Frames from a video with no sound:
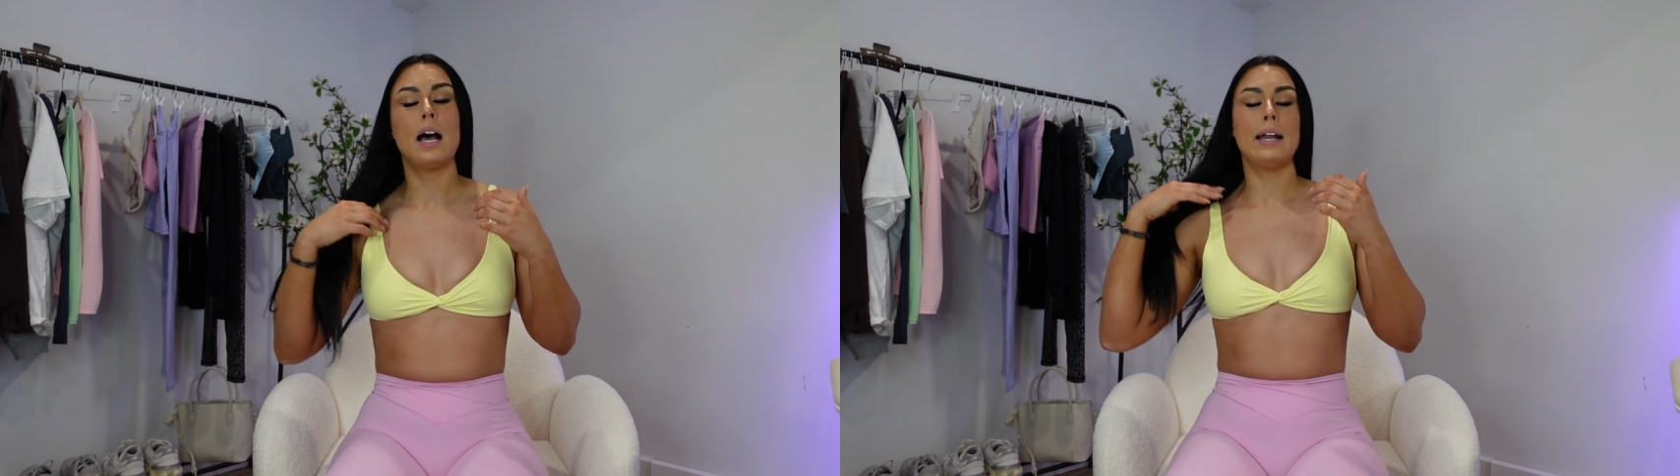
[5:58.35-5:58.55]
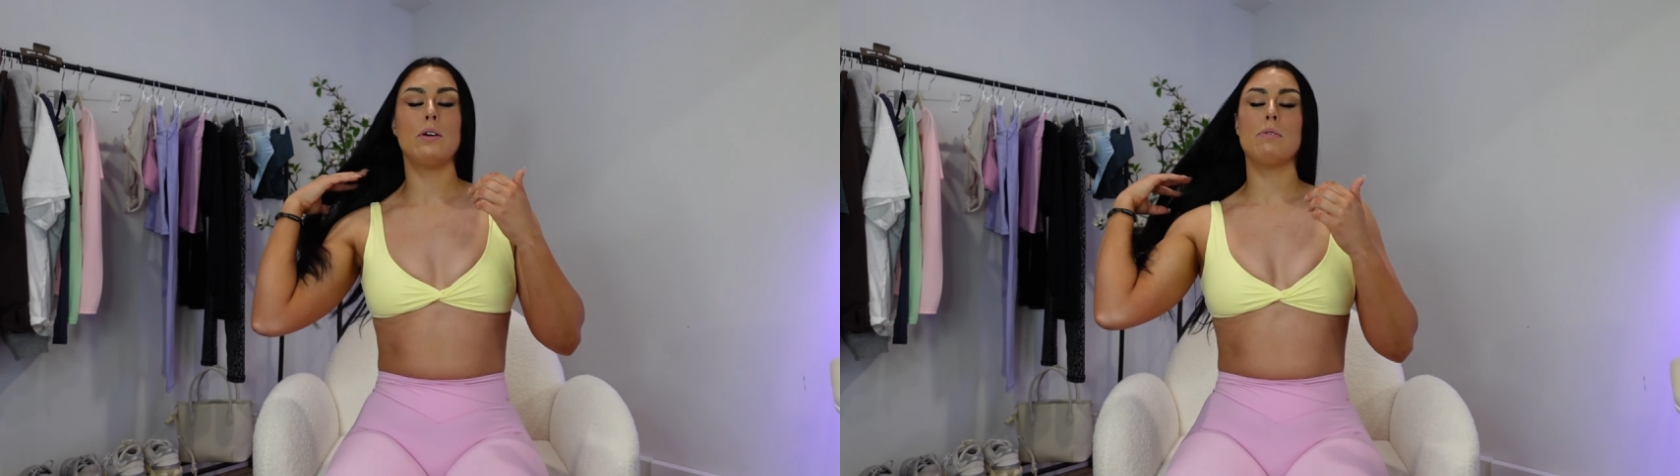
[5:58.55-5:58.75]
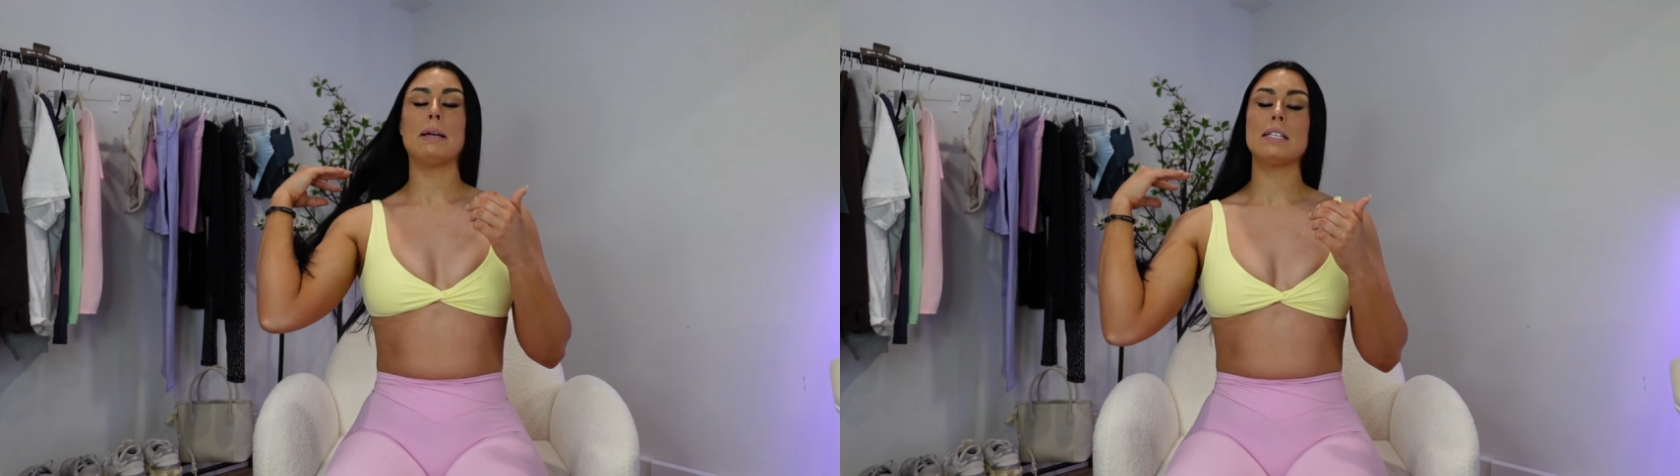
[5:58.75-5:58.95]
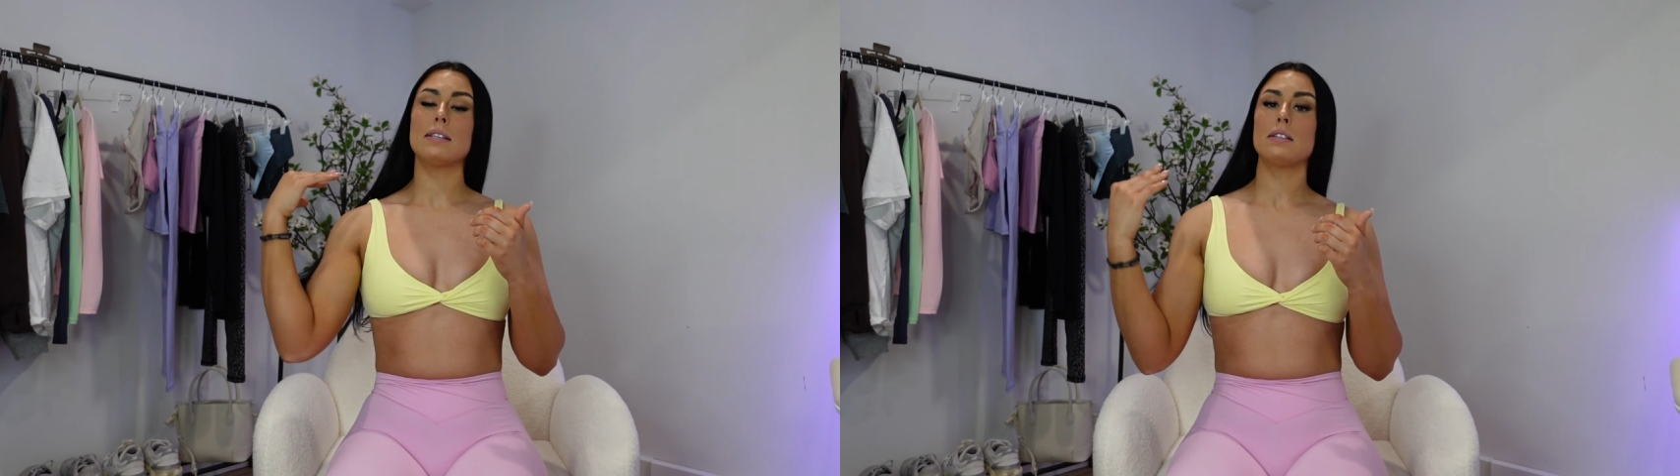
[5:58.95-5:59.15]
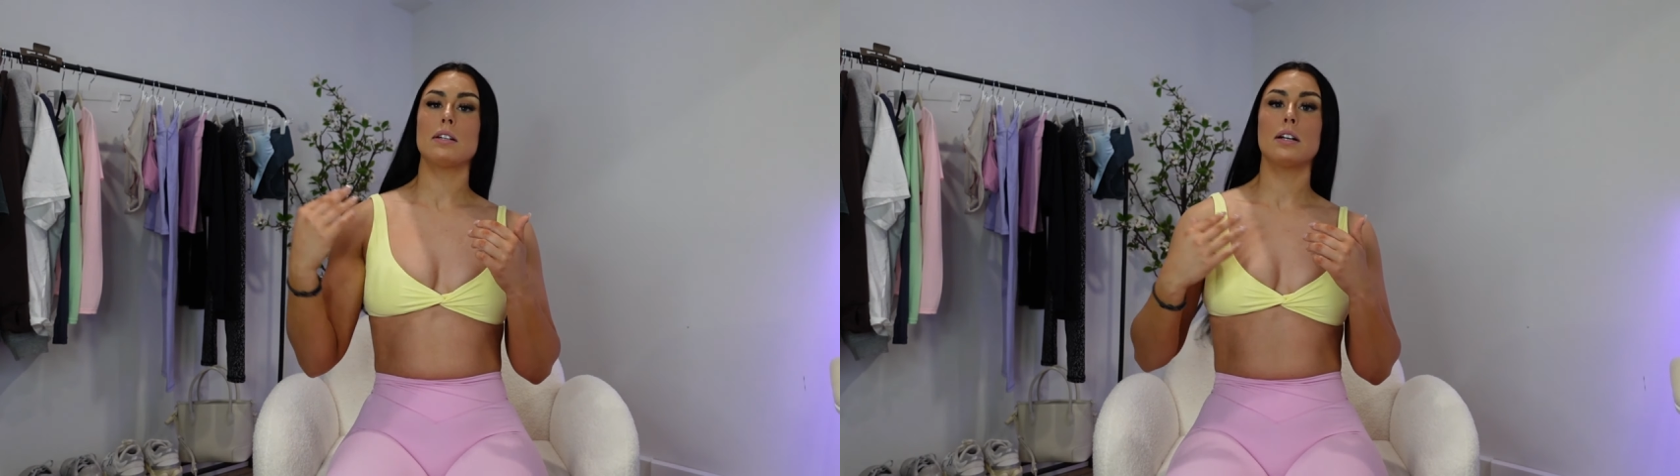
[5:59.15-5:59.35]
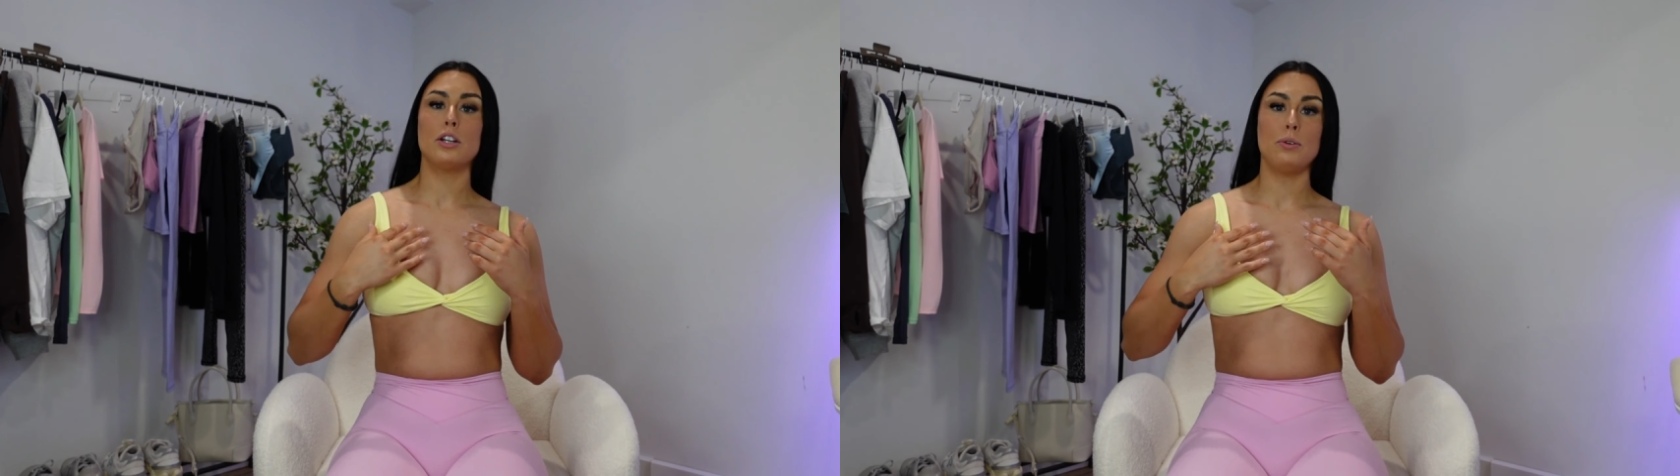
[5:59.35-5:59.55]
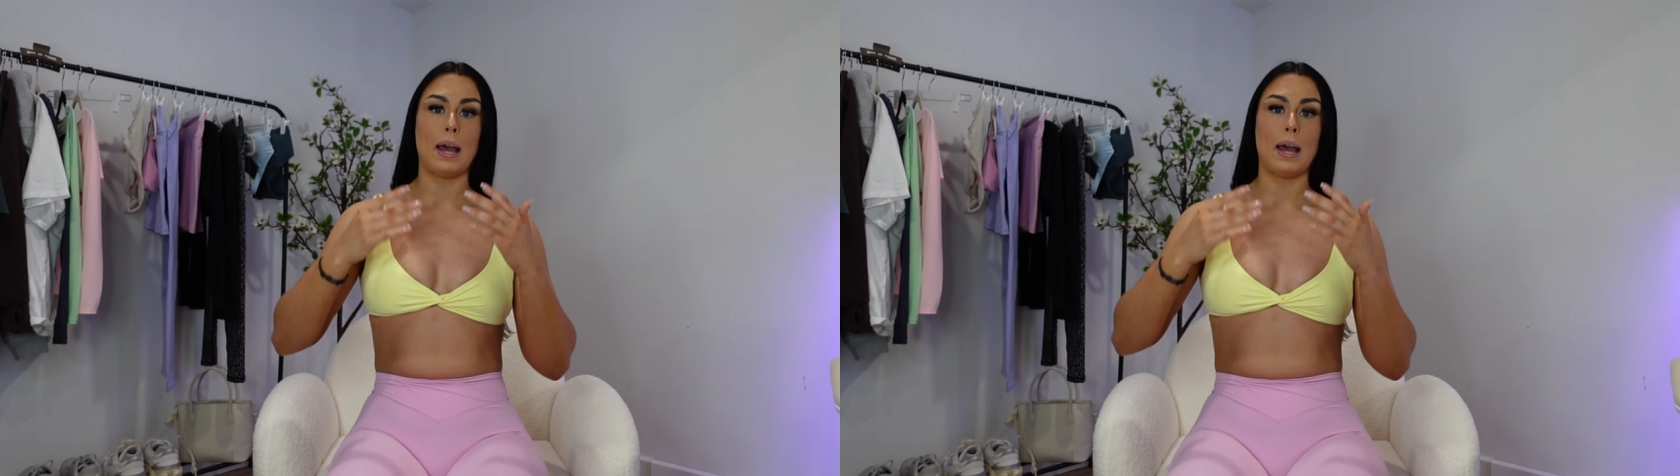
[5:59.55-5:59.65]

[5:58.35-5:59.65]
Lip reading: I know that my sister, who